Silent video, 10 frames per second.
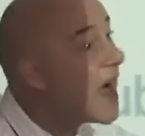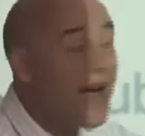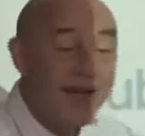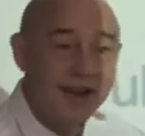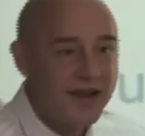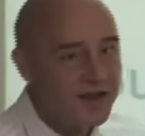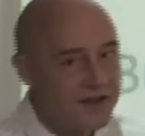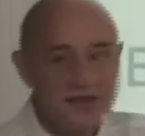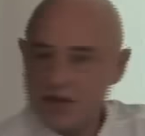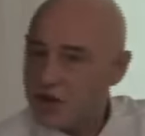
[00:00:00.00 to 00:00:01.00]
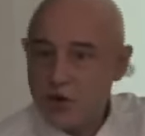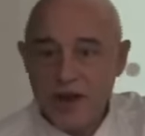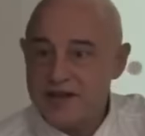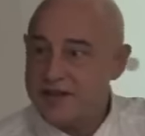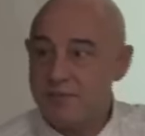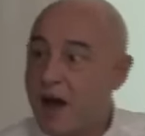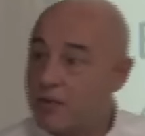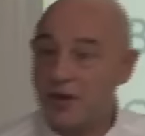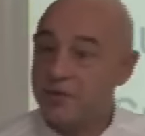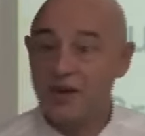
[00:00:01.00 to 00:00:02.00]
Thailand is a crazy
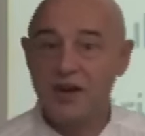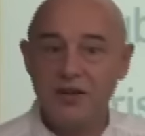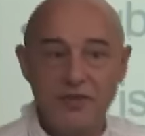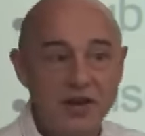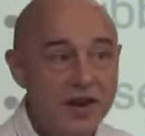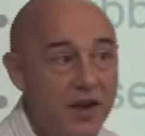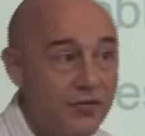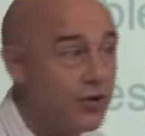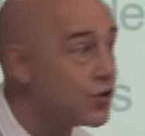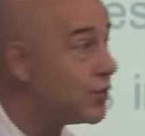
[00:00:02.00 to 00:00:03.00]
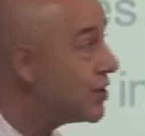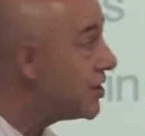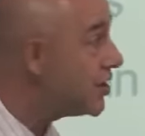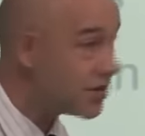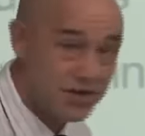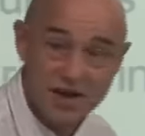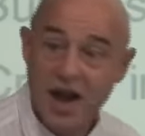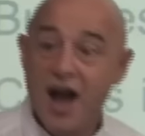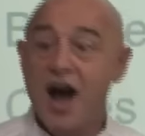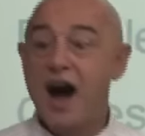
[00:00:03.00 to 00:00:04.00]
bubble. I've been living there for two years.
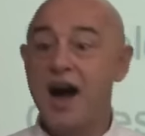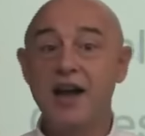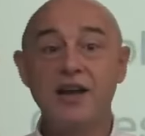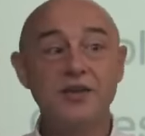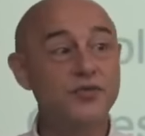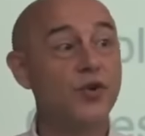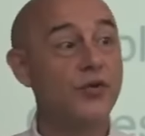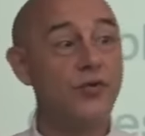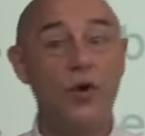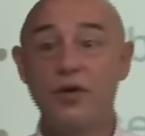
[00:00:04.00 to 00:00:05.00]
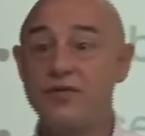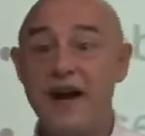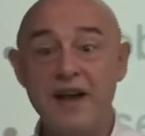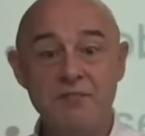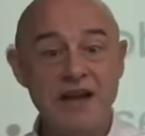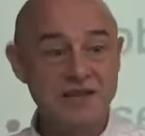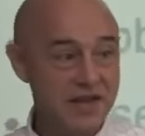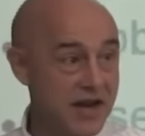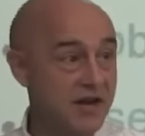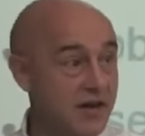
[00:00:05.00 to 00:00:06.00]
I lived for four or five months
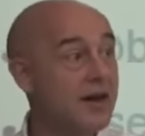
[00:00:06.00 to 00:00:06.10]
in